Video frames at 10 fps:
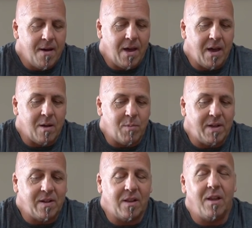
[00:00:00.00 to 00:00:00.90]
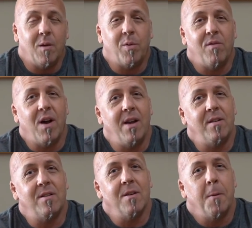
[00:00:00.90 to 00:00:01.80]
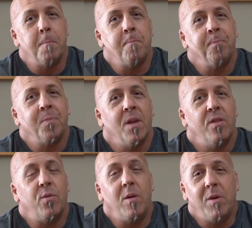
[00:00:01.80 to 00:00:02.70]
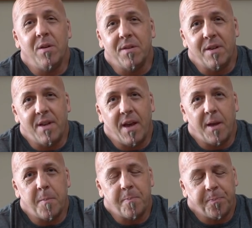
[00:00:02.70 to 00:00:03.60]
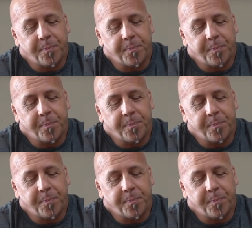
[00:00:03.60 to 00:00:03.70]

and basically it provides three meals a day,